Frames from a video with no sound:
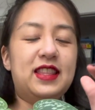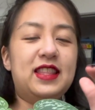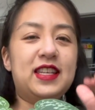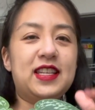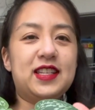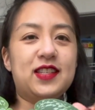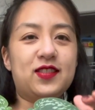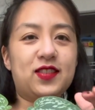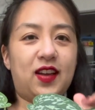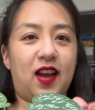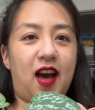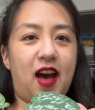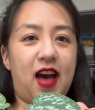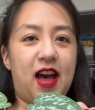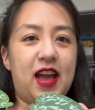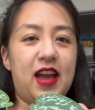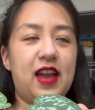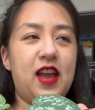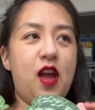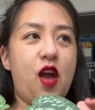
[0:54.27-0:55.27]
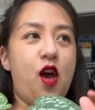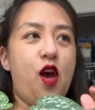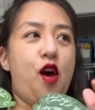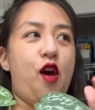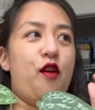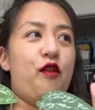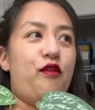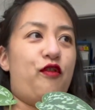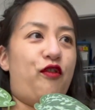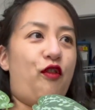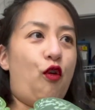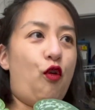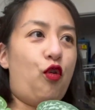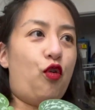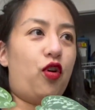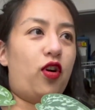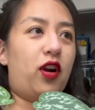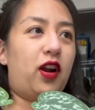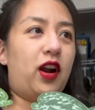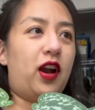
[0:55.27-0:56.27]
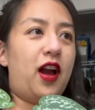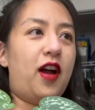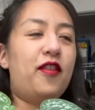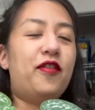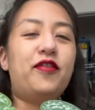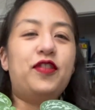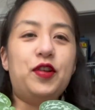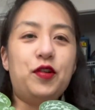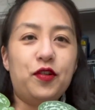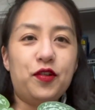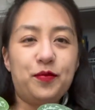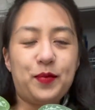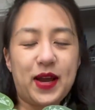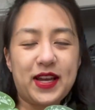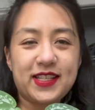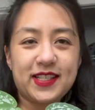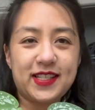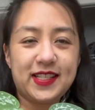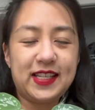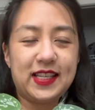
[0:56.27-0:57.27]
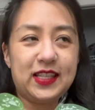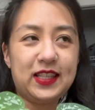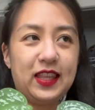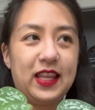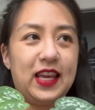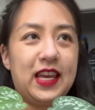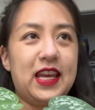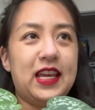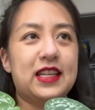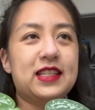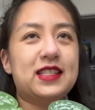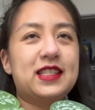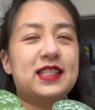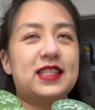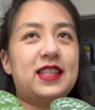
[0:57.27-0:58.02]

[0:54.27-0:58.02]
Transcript: this guy for a few of my seedlings